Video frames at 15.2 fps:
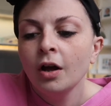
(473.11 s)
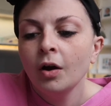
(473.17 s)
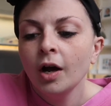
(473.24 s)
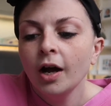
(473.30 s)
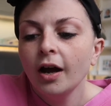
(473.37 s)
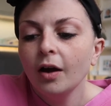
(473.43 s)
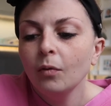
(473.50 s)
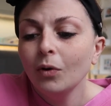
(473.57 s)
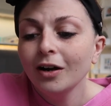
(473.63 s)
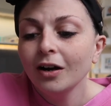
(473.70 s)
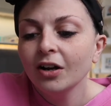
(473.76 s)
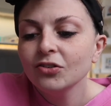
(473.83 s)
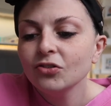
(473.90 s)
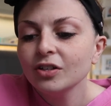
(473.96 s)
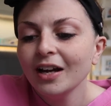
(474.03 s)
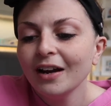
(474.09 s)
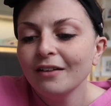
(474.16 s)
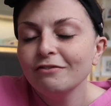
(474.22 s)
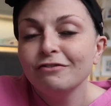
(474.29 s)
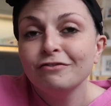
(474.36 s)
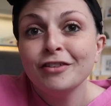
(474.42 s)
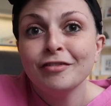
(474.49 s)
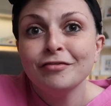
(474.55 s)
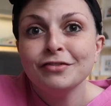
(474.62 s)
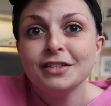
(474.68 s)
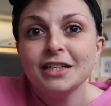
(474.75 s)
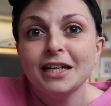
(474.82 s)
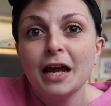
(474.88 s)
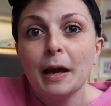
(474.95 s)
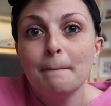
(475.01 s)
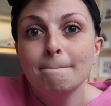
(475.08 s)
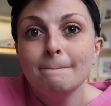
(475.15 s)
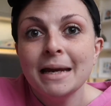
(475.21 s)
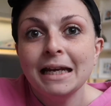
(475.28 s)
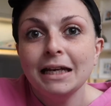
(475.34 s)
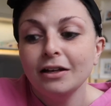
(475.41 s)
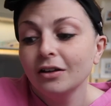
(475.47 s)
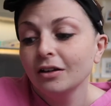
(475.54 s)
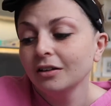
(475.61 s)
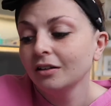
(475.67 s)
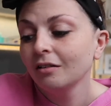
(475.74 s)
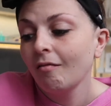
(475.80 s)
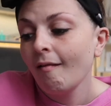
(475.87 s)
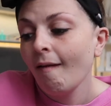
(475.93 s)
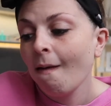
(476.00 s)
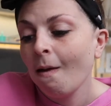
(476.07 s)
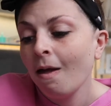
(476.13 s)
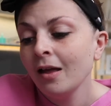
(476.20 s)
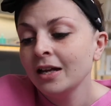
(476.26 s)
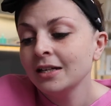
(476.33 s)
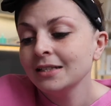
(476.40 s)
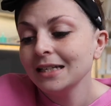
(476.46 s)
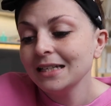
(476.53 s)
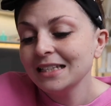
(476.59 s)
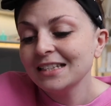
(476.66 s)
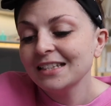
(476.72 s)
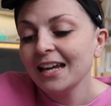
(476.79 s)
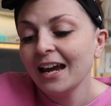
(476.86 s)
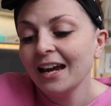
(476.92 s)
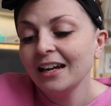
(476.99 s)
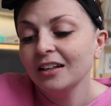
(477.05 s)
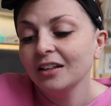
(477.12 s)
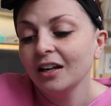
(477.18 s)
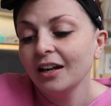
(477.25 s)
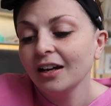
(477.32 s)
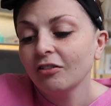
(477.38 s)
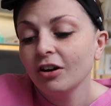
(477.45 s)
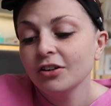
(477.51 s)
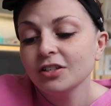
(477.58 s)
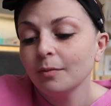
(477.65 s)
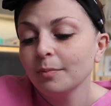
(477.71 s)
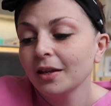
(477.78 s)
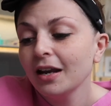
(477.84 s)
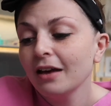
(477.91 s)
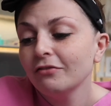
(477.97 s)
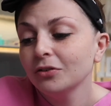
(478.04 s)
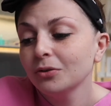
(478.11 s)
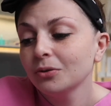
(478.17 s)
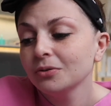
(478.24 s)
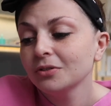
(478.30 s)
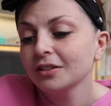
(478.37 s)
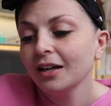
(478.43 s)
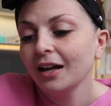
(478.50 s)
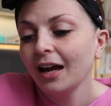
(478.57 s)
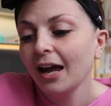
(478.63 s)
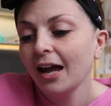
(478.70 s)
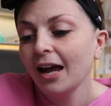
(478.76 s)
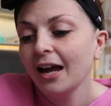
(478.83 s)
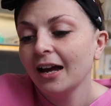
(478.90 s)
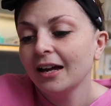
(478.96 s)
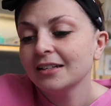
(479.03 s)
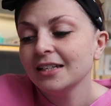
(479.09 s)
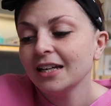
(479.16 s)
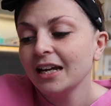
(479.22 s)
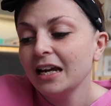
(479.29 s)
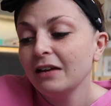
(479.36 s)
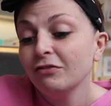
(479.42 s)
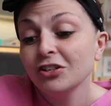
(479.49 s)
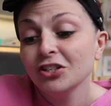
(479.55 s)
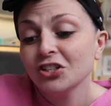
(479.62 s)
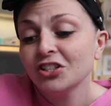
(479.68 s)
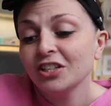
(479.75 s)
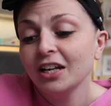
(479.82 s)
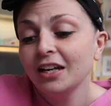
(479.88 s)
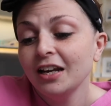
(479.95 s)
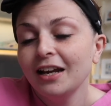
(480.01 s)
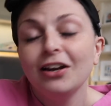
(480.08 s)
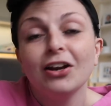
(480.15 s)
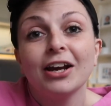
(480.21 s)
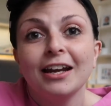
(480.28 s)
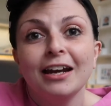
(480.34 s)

150 million. It's insane. It grows up the levels, and even just sitting here looking